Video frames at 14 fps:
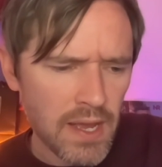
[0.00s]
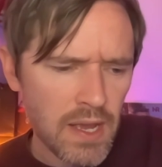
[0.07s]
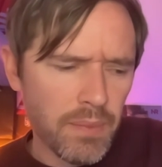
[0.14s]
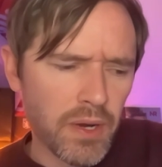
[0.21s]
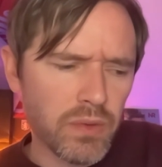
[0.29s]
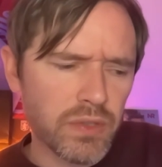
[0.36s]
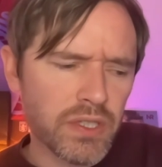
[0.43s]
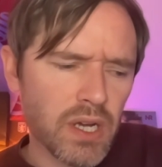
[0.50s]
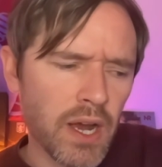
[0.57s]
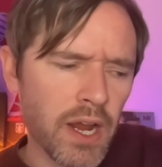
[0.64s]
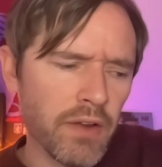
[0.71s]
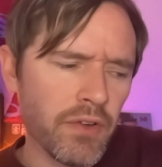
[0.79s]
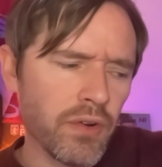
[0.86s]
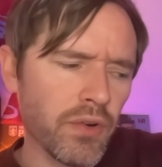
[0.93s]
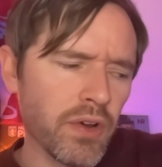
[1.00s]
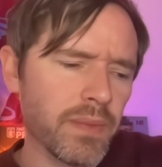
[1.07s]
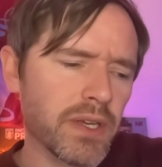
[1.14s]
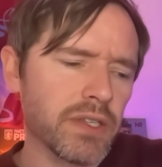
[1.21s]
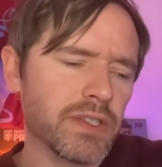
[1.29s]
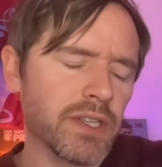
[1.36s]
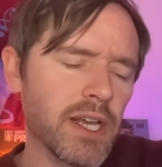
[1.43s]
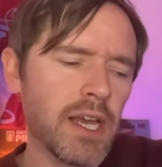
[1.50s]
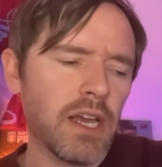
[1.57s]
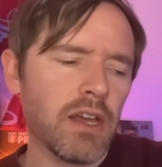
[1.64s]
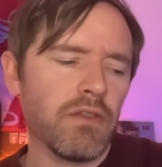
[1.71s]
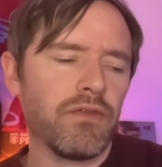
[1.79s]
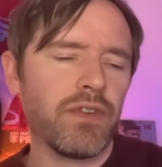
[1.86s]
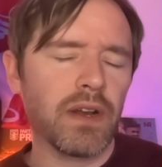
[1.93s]
But it was kind of annoying because
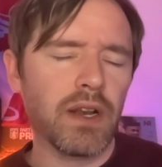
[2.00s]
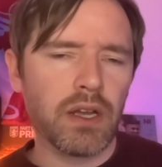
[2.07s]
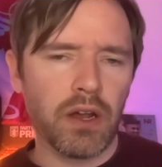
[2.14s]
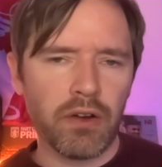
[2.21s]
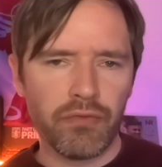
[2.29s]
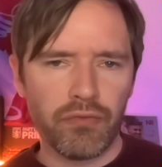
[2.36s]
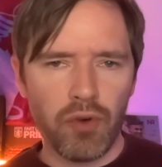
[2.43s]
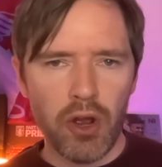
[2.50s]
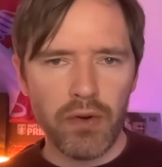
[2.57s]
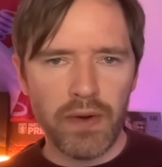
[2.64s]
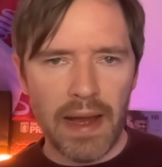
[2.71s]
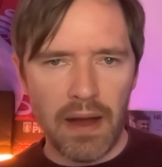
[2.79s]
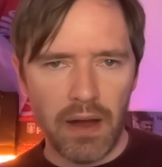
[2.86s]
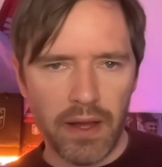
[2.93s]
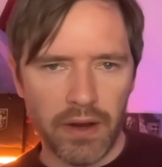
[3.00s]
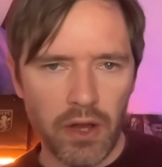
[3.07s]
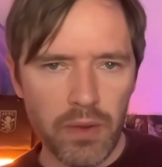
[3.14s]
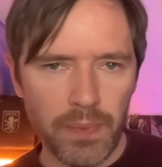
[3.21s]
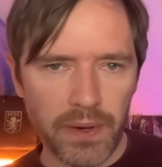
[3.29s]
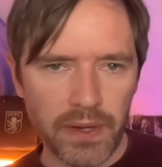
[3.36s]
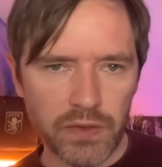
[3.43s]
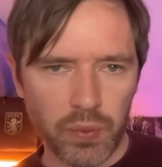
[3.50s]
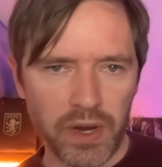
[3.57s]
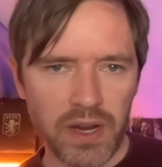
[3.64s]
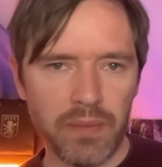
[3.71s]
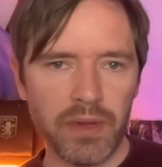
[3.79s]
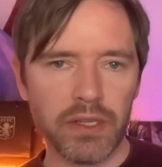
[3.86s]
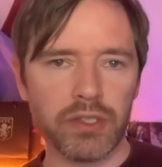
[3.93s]
Villa kind of rode out an opening
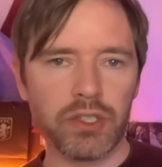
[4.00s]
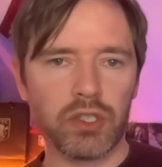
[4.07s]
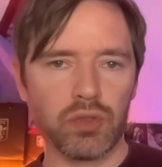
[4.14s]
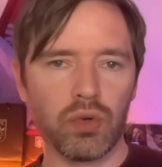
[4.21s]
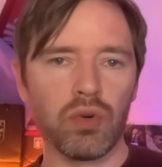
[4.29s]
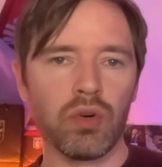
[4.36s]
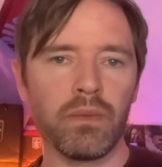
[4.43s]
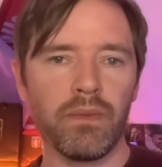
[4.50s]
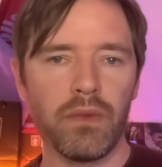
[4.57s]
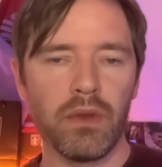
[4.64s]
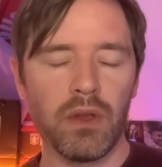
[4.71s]
20-minute storm,